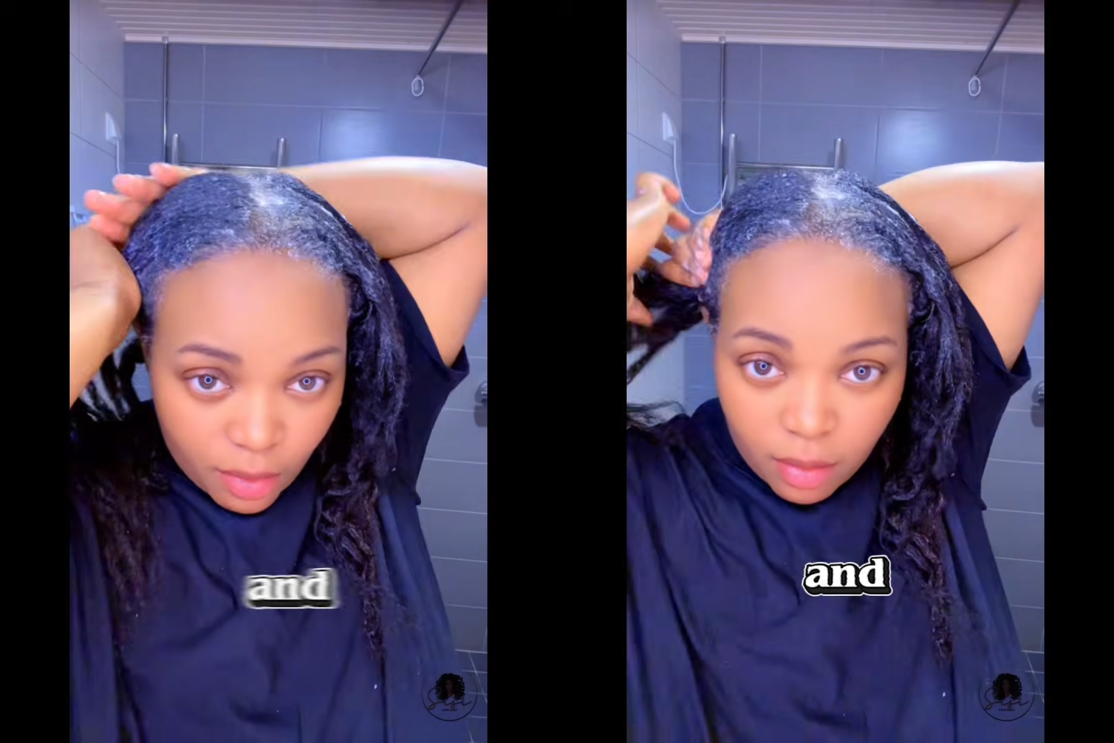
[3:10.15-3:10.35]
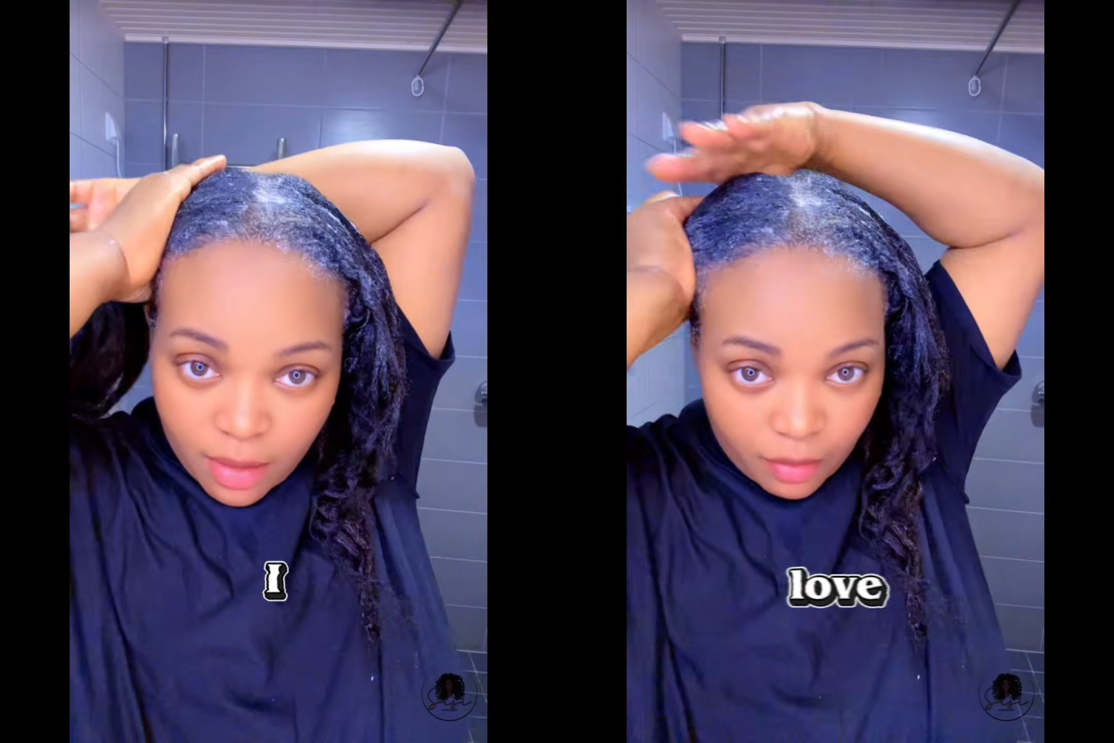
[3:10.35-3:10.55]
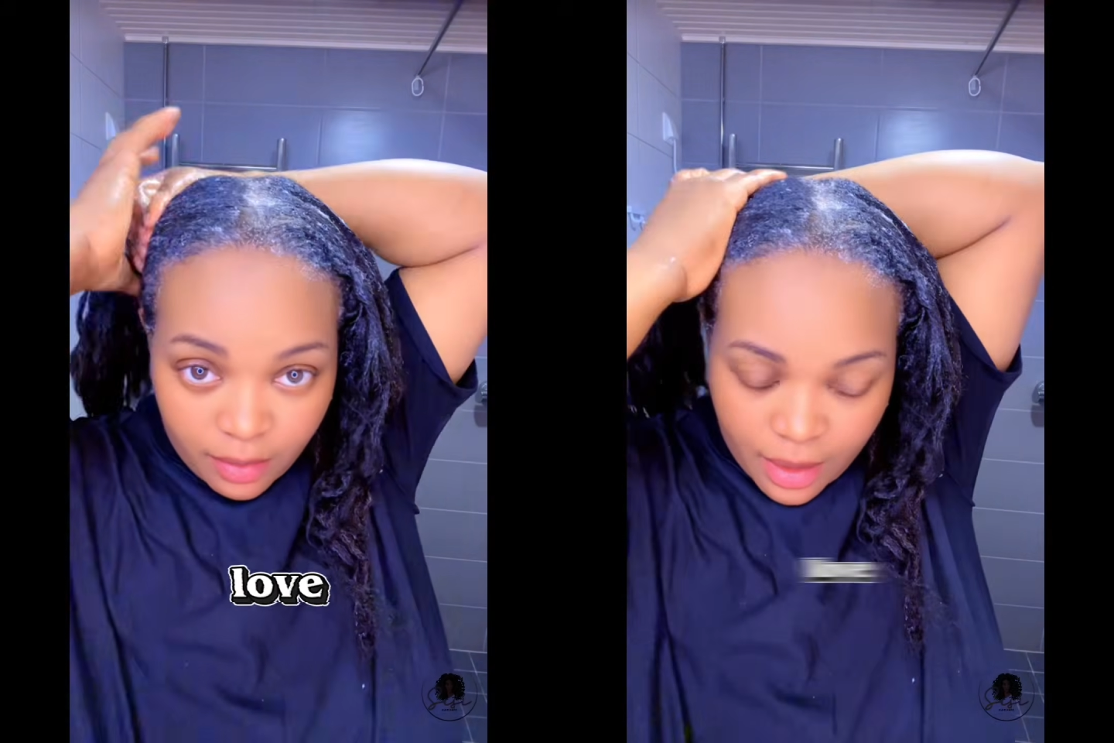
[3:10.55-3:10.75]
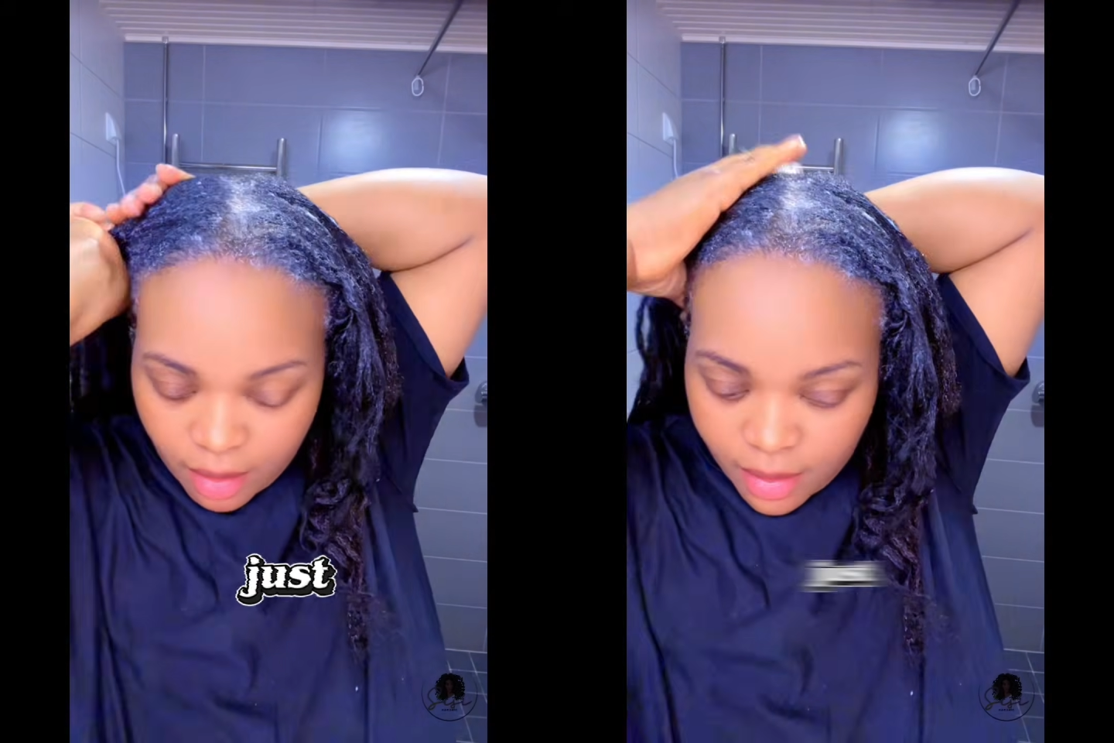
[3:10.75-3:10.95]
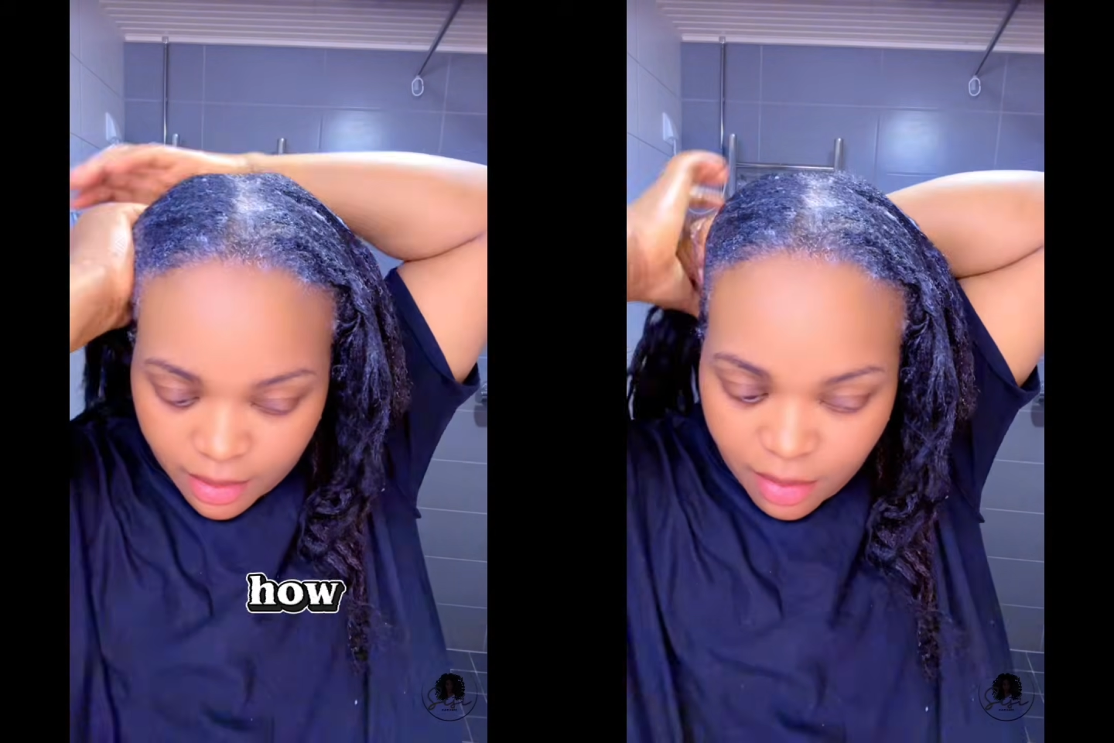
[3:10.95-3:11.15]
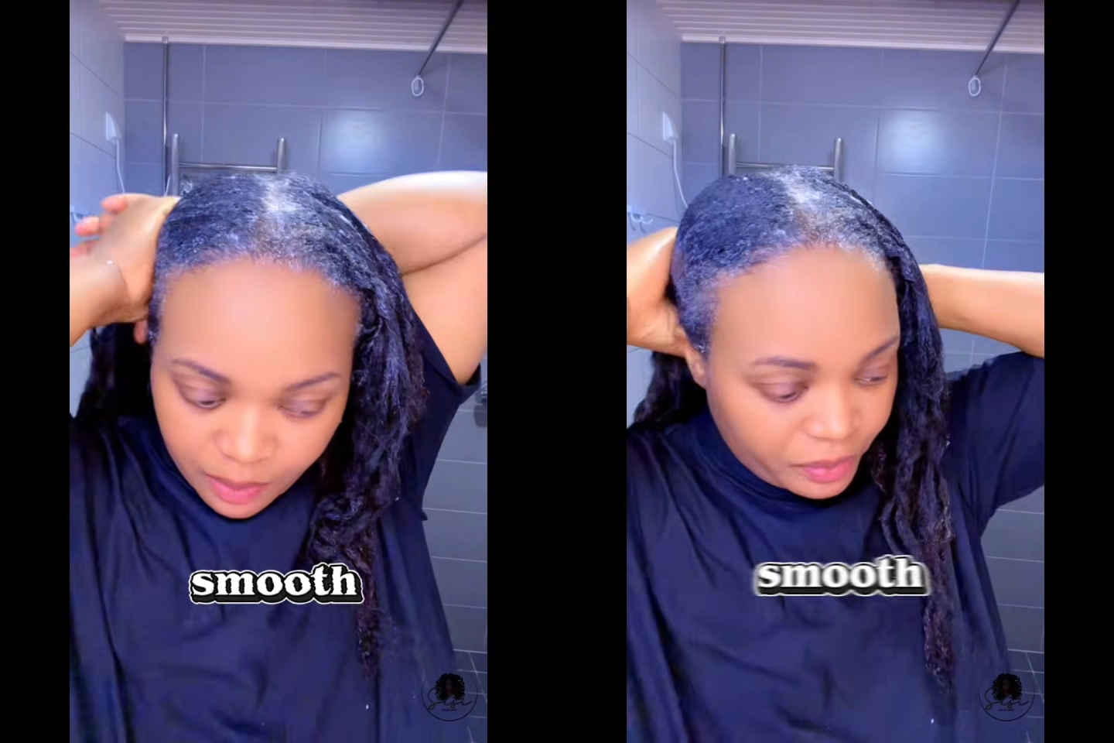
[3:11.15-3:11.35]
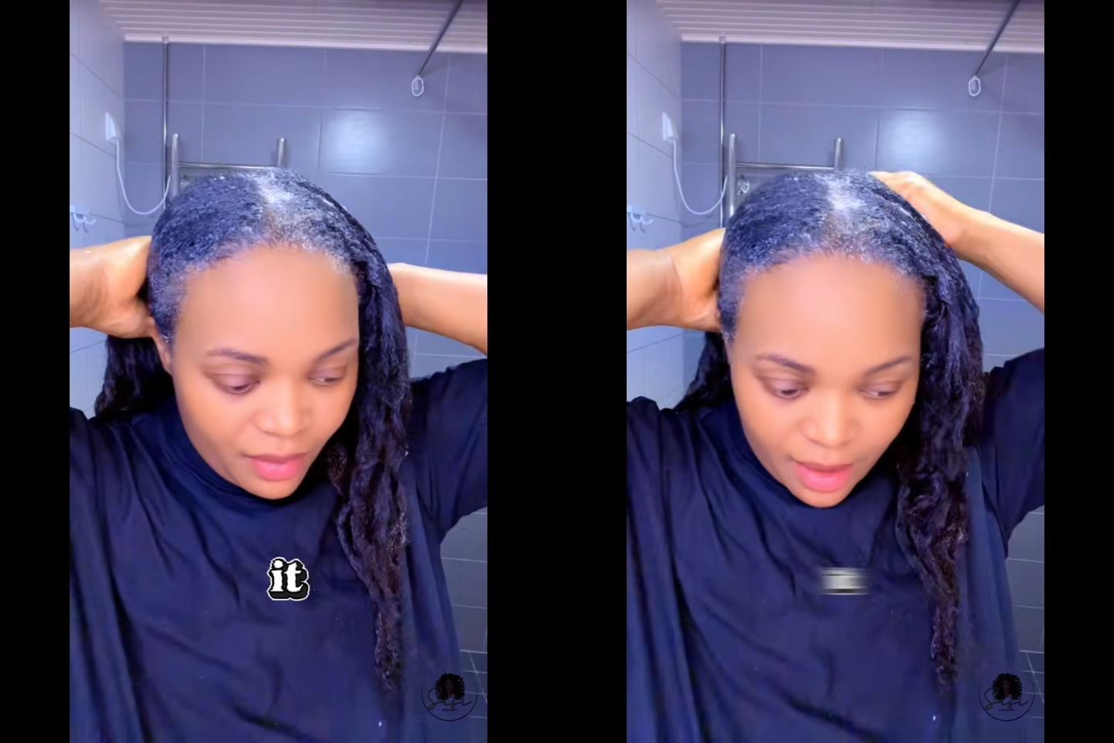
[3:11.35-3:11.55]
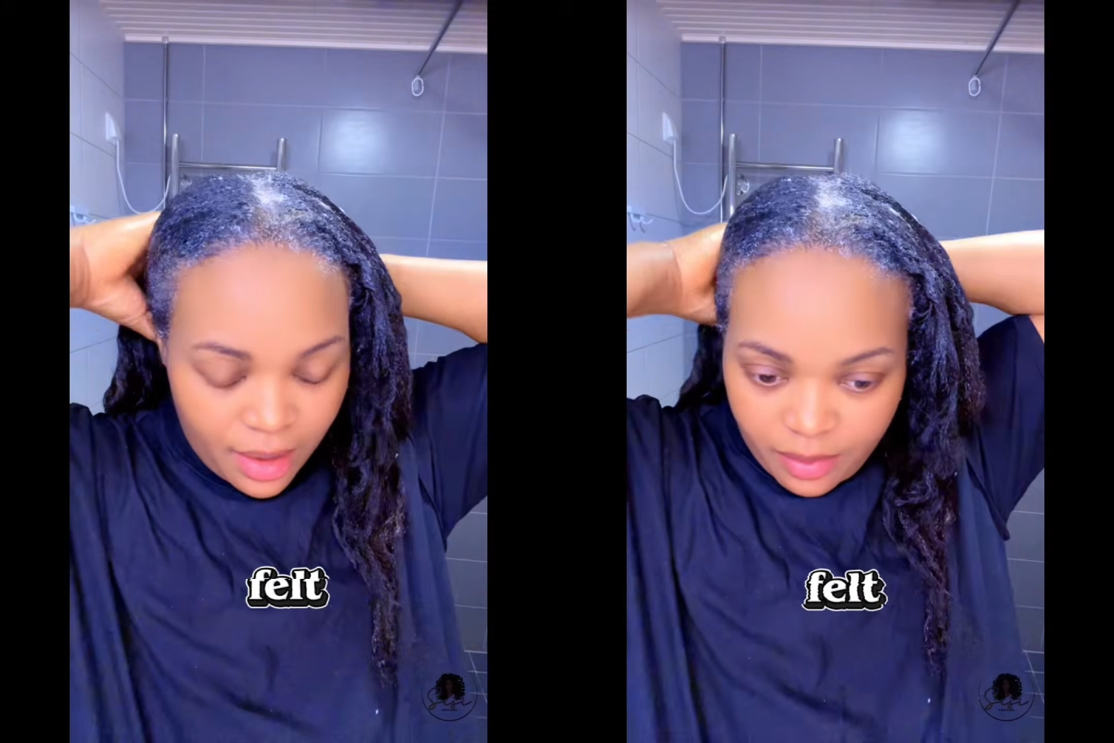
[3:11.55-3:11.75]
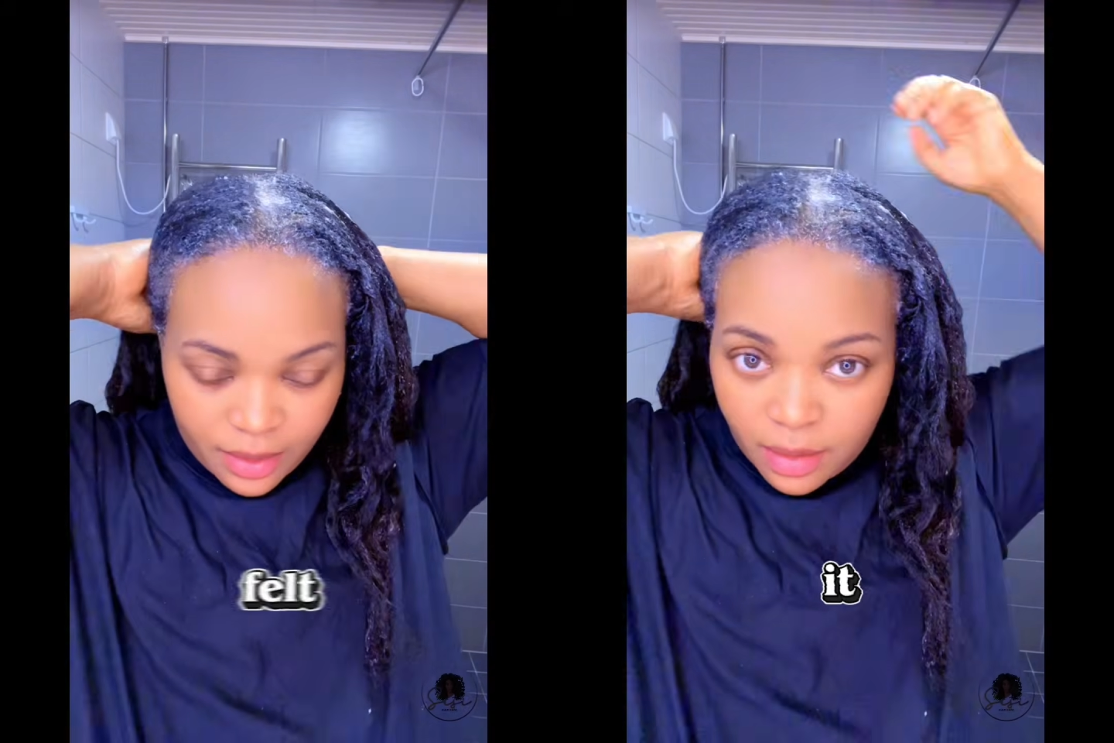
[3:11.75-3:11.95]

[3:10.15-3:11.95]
and I love just how smooth it felt.